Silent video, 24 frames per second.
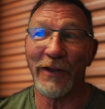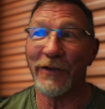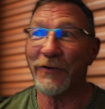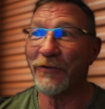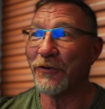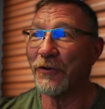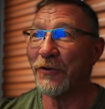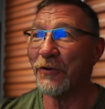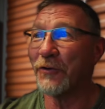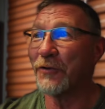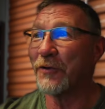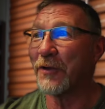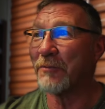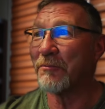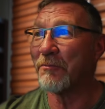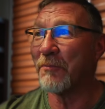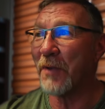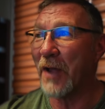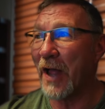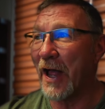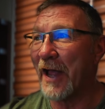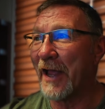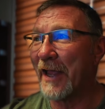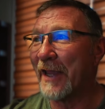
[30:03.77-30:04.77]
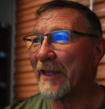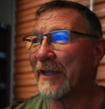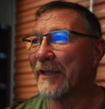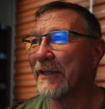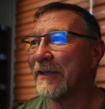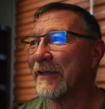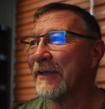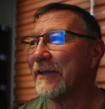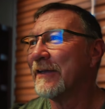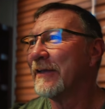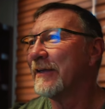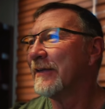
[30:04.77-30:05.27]
that you can buy,
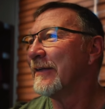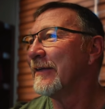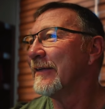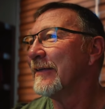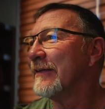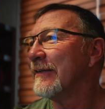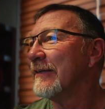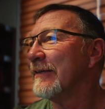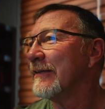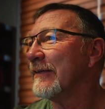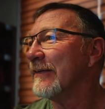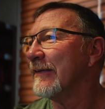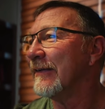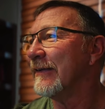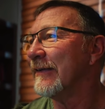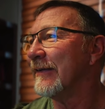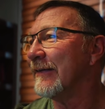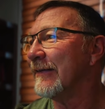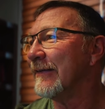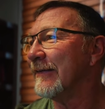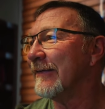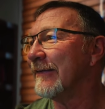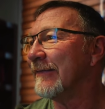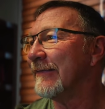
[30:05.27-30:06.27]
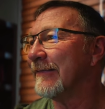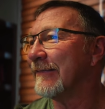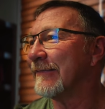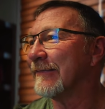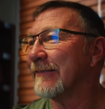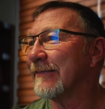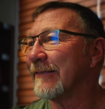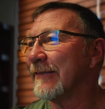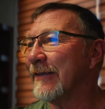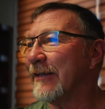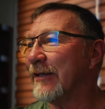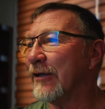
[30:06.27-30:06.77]
uh,
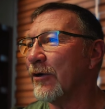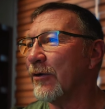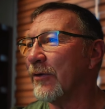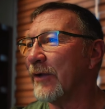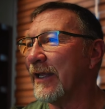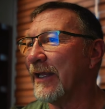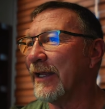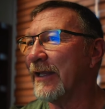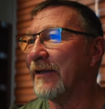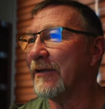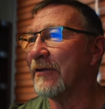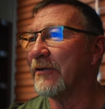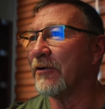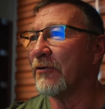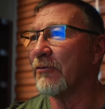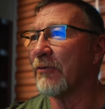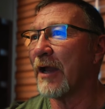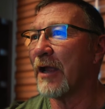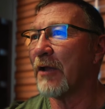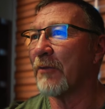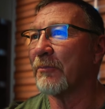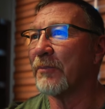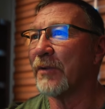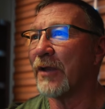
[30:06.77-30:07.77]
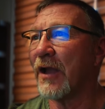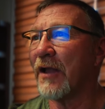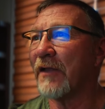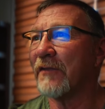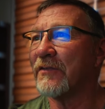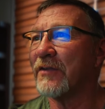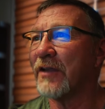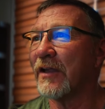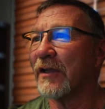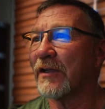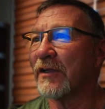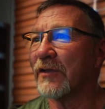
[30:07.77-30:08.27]
you know, in and around
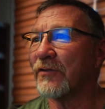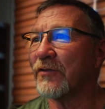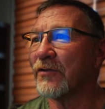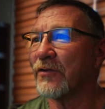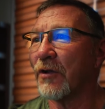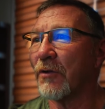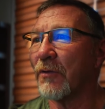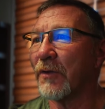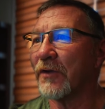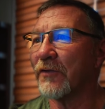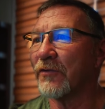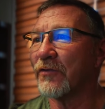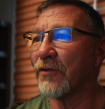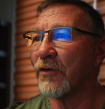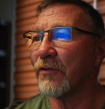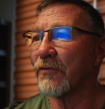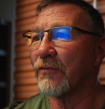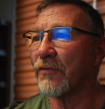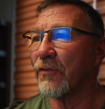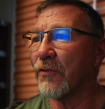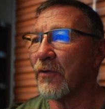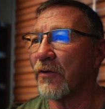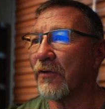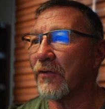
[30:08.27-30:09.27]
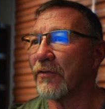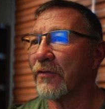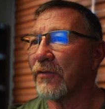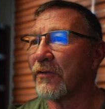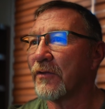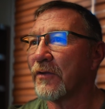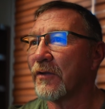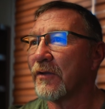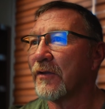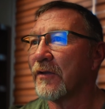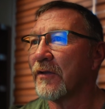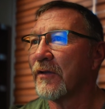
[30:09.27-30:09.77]
Pyeongtaek and so on and so forth.
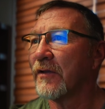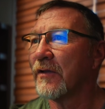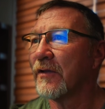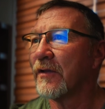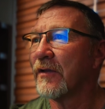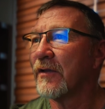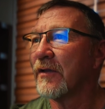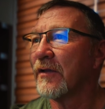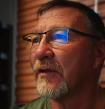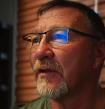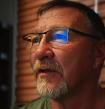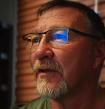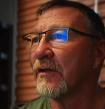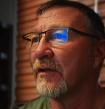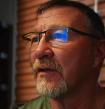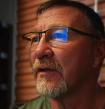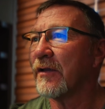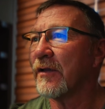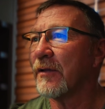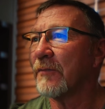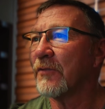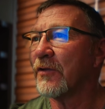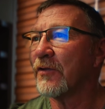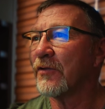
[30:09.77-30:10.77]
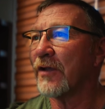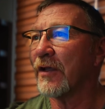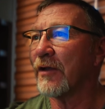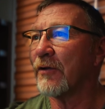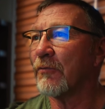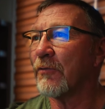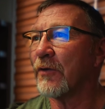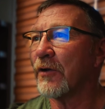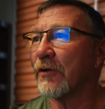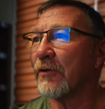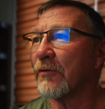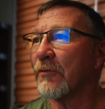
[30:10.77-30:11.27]
I'm just kind
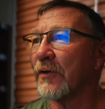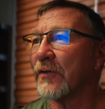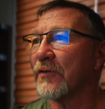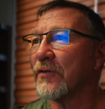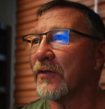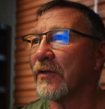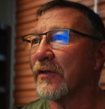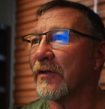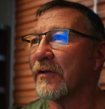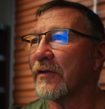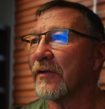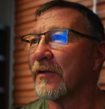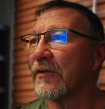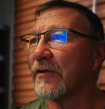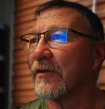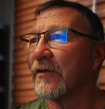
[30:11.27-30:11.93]
of wondering what's a